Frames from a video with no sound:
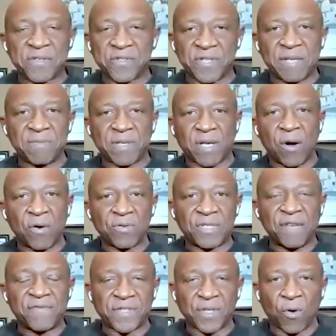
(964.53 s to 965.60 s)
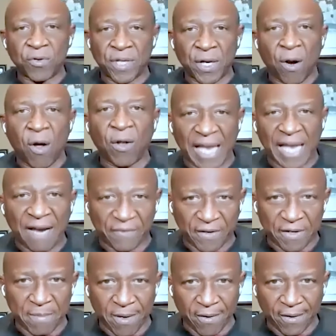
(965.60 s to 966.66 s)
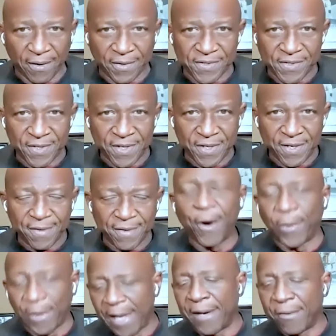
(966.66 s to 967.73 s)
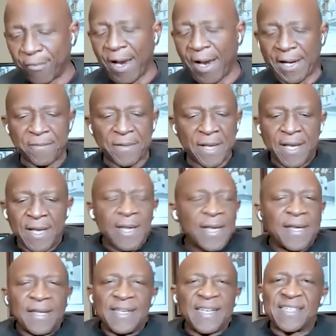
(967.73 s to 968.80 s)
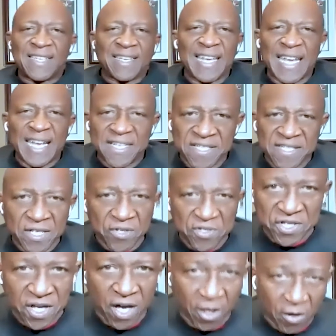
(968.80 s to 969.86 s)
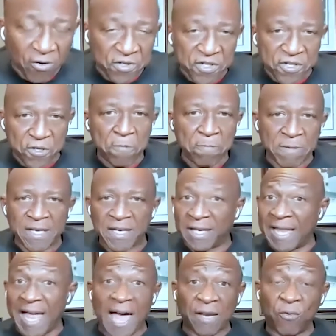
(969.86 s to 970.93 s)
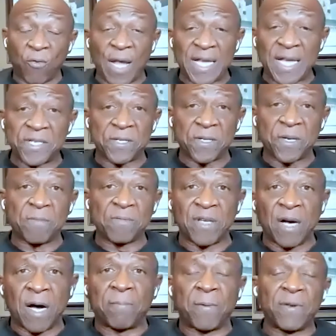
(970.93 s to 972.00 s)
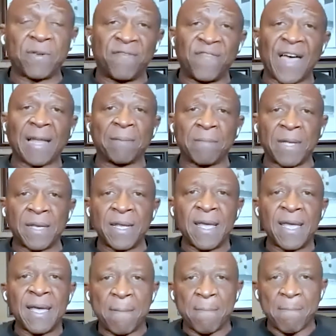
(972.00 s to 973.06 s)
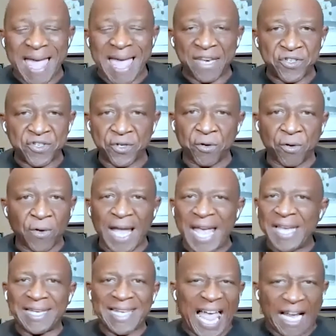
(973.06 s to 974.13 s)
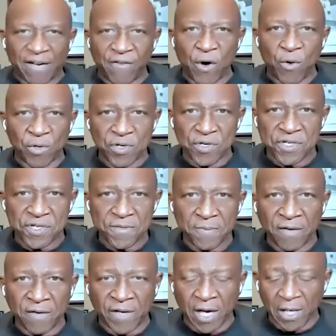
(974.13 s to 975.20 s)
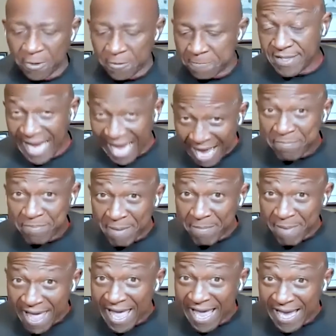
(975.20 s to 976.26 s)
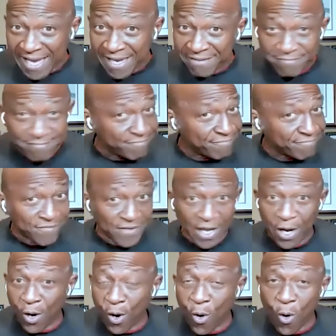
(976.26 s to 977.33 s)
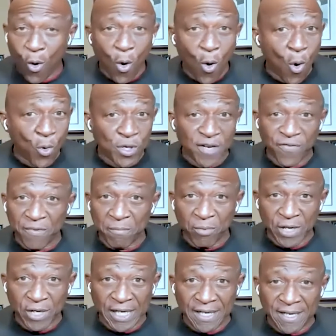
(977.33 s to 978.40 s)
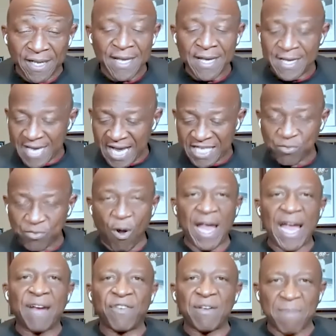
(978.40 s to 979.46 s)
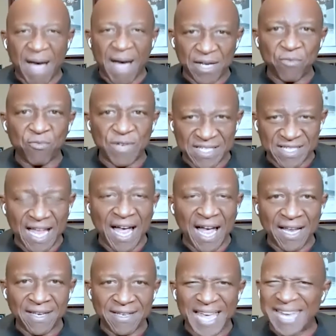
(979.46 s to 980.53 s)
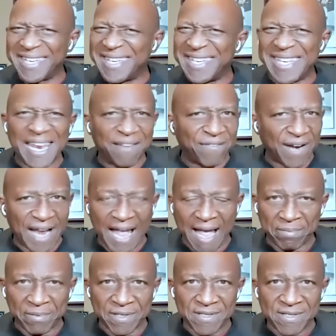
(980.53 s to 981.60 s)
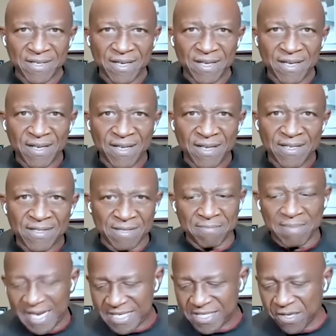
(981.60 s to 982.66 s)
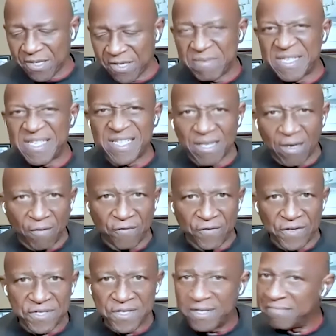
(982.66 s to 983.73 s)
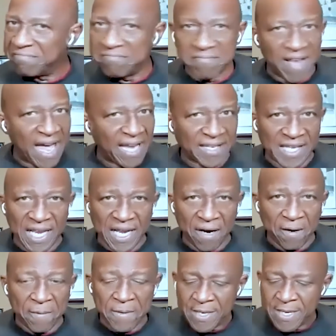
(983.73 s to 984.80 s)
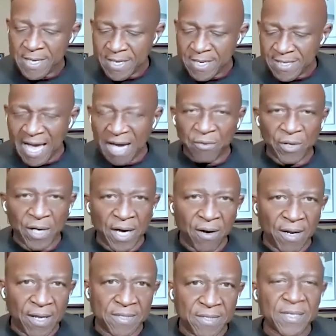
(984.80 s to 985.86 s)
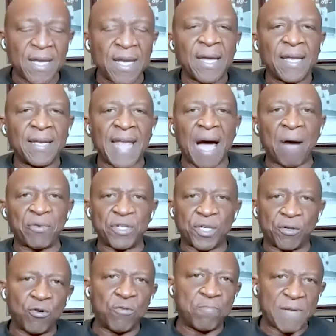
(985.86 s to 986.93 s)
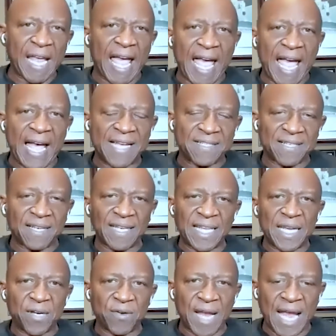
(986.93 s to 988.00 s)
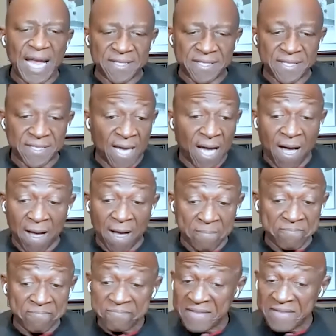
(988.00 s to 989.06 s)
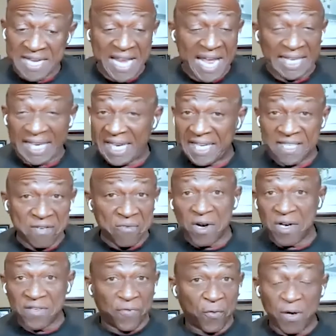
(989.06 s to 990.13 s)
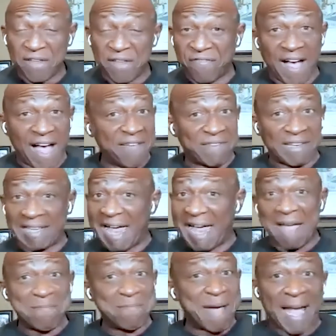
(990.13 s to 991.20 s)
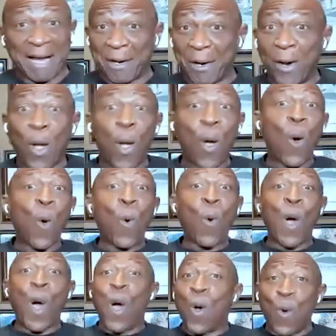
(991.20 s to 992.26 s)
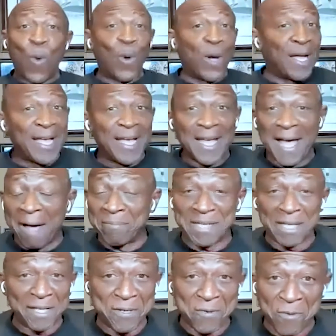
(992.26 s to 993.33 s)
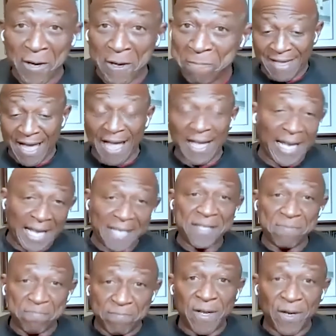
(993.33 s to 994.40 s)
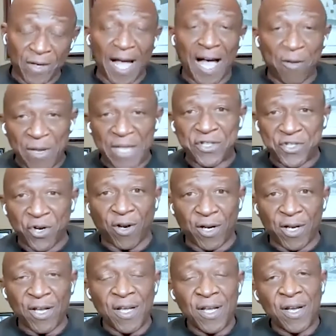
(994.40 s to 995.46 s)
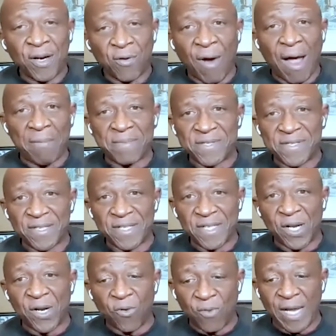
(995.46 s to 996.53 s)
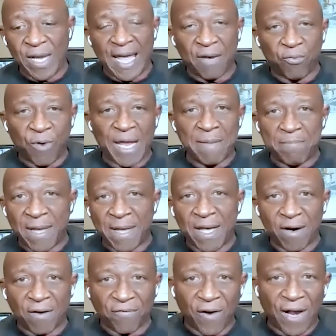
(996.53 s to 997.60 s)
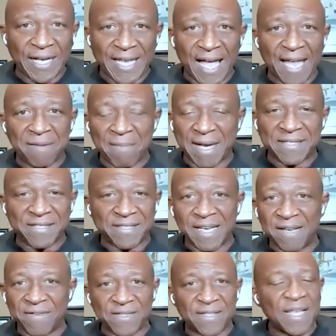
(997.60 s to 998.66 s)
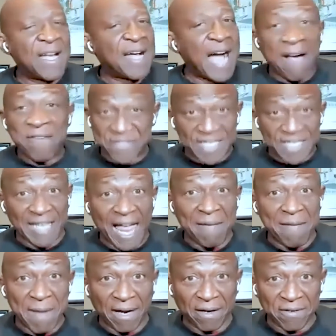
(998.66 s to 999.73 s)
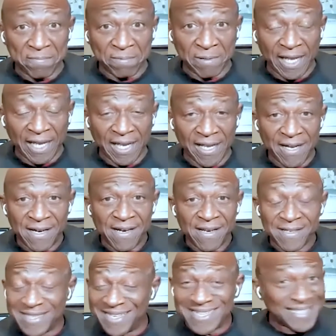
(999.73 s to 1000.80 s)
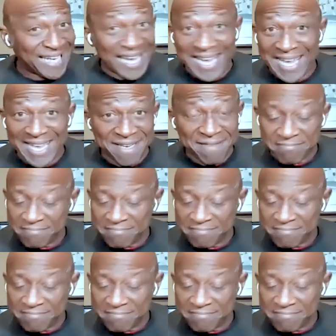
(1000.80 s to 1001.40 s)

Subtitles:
teams coach, defensive coordinator, all African-Americans. Okay, right. This league is still stuck on stupid in a lot of ways in terms of upper development, managerial, and lack of owners of color. Tampa Bay, they're a whole different breed. That's why everybody resigned. That never happens. Somebody's going to be selfish. Not there. Not with Arians. Not with the group he has and the leader he has in Tom. And that kid that wears 45 at linebacker. Woo! I'm telling you what, I got to, we had Jerry Robinson. We had Ray Bell, Frank Dynamite Stevens. I've seen linebackers play. This kid,